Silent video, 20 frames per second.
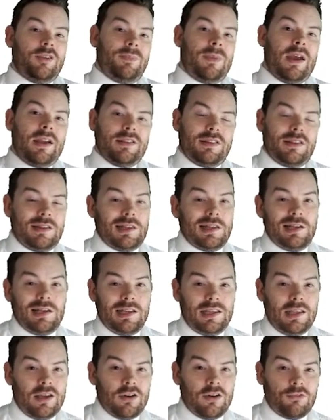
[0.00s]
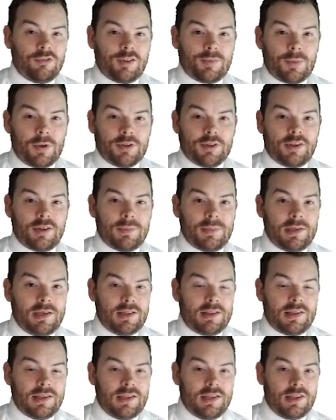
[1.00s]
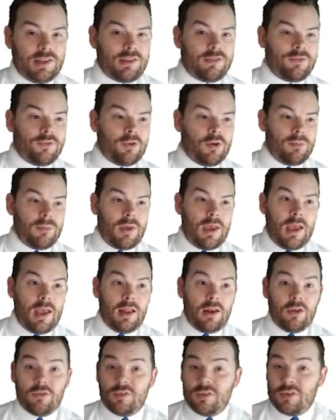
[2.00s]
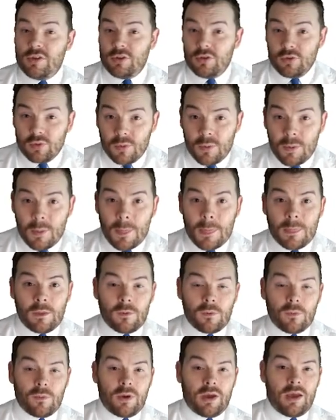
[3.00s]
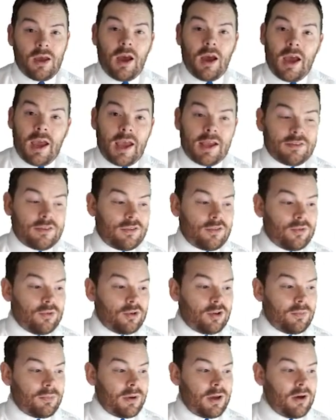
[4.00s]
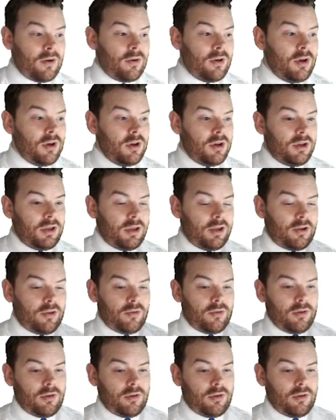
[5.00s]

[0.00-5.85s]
back to the legal responsibilities from LO2, where I had to talk about, you know,